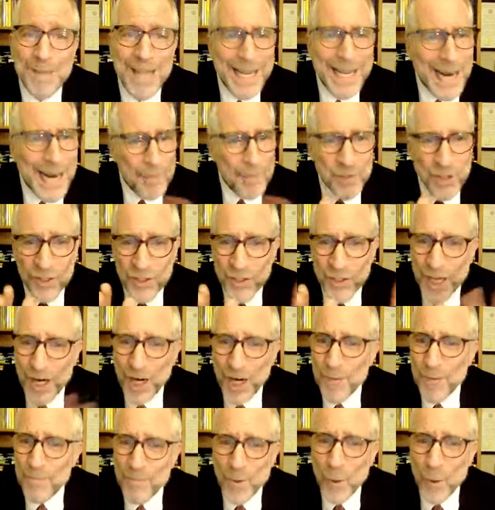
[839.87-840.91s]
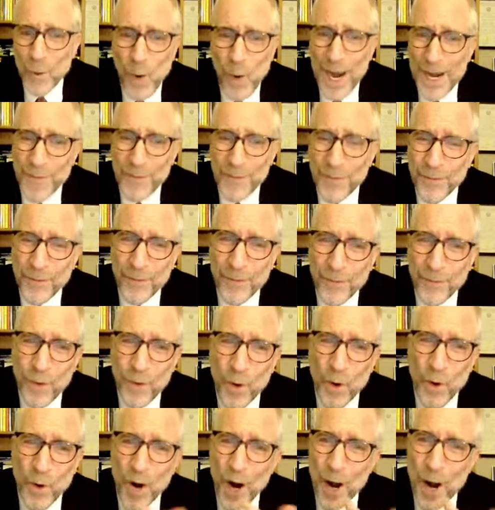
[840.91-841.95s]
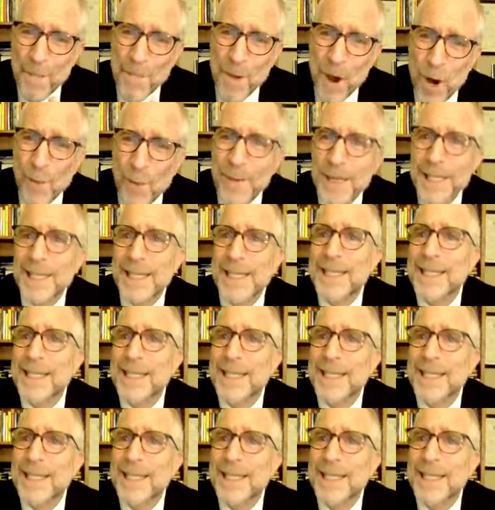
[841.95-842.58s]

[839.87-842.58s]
And I'm just going to wait for a moment